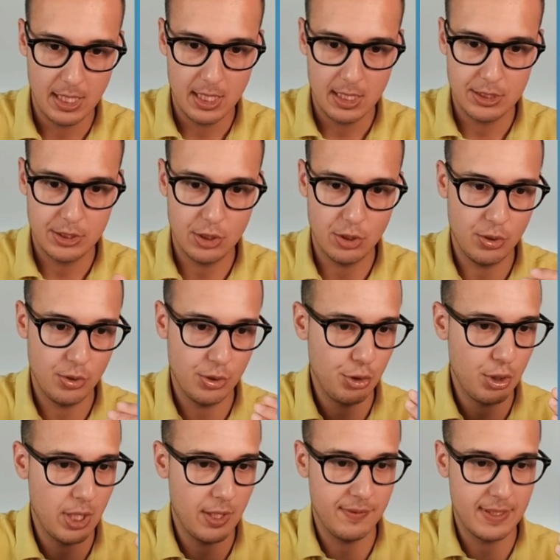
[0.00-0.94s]
So
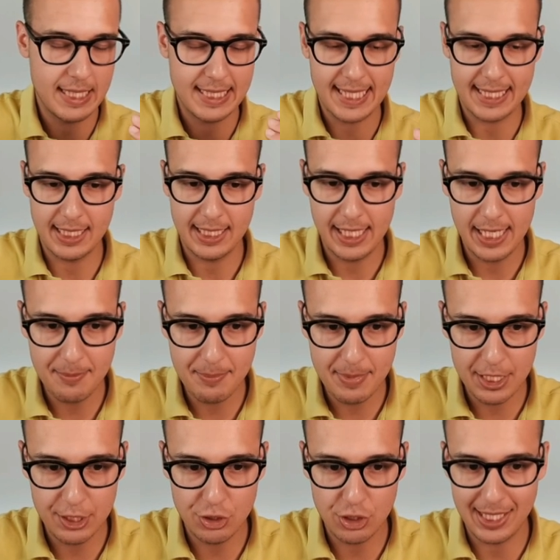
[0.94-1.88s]
you have a static
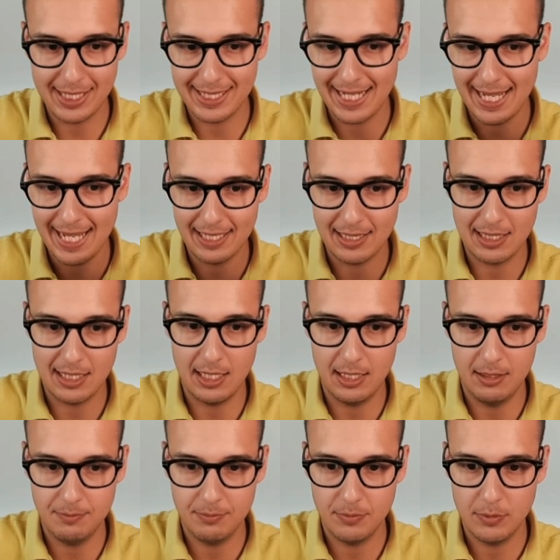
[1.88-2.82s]
image and the
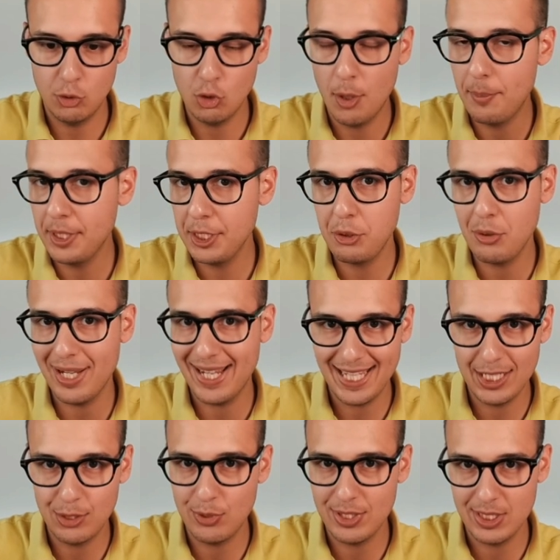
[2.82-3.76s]
headline. Normally you
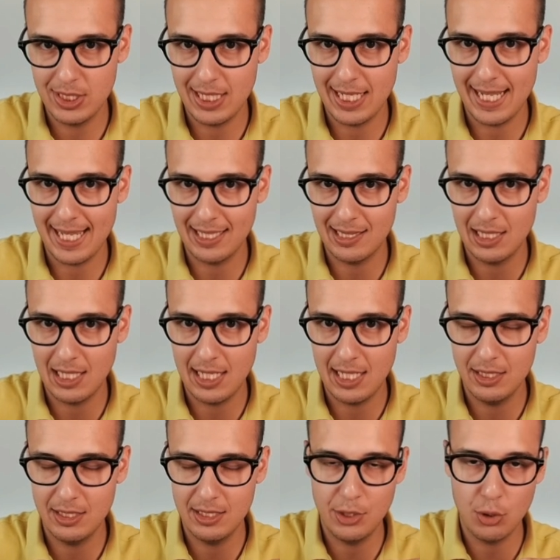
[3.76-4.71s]
address in the
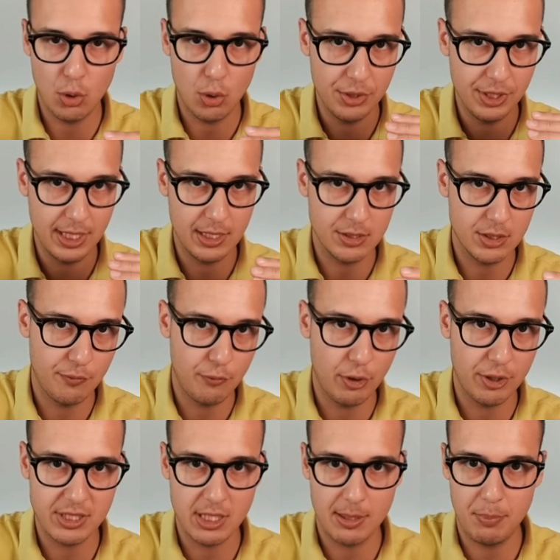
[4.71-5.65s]
headline the audience. So for
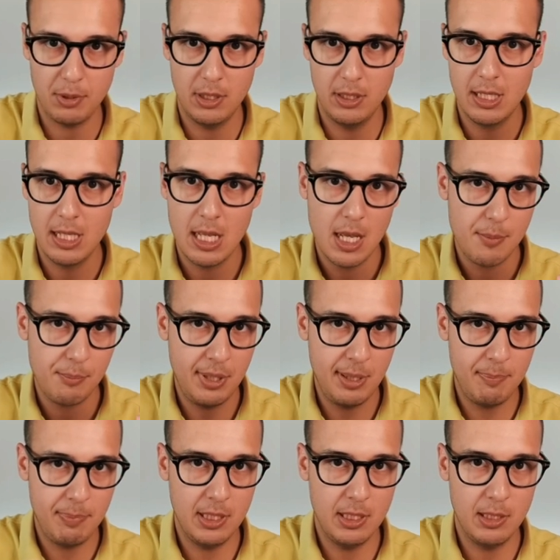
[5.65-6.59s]
example,
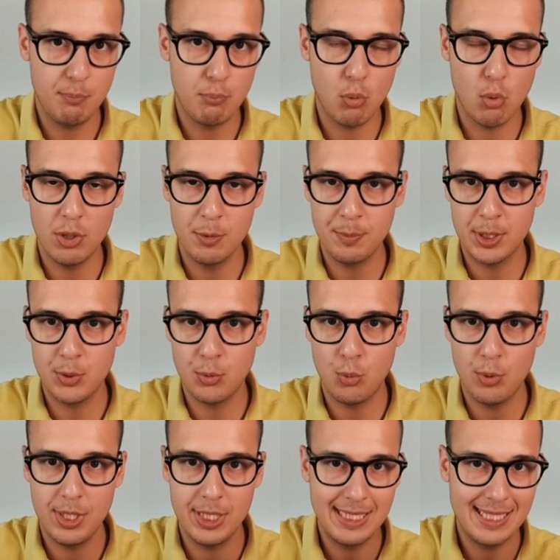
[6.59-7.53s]
people born
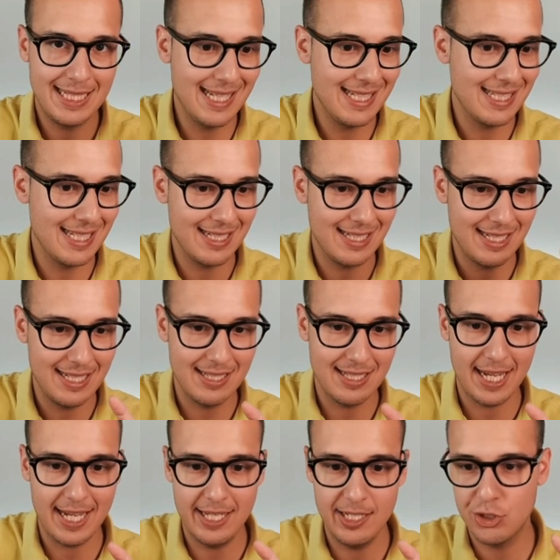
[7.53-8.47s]
between this and this
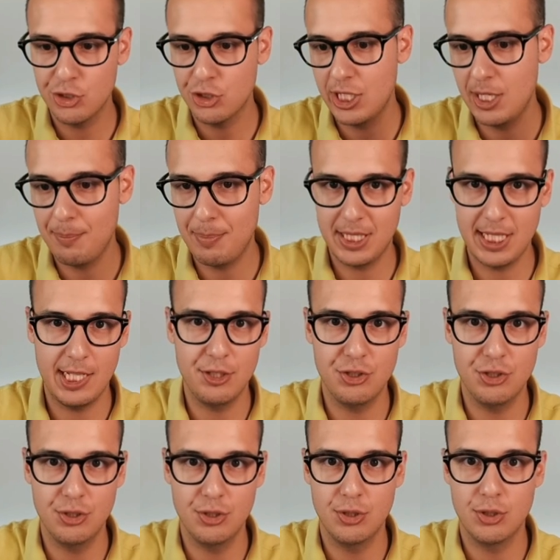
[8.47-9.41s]
age, keep
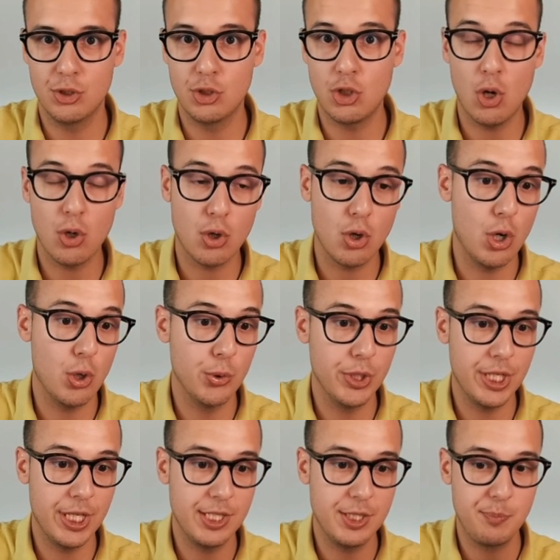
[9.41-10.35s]
attention. Dog
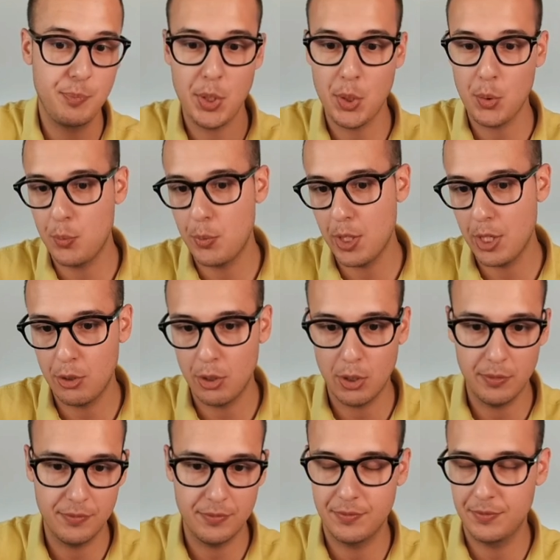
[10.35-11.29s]
owners, be aware
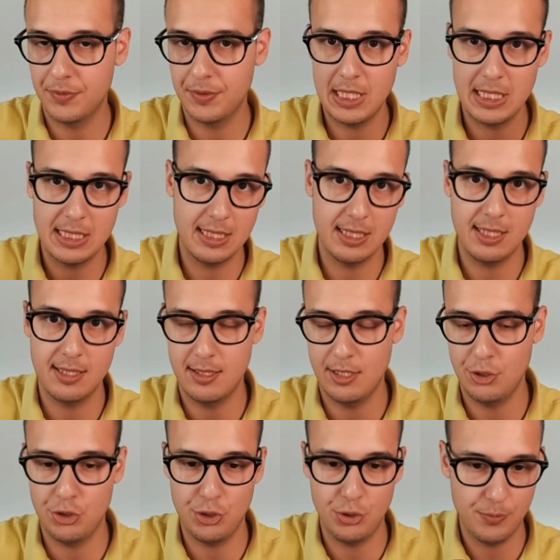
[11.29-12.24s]
of this and this
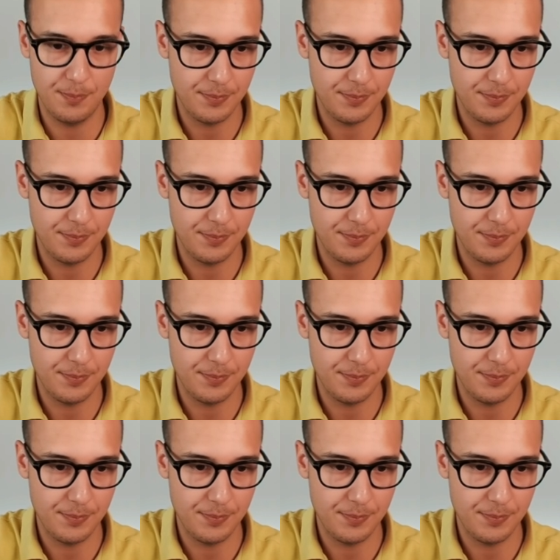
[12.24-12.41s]
issue.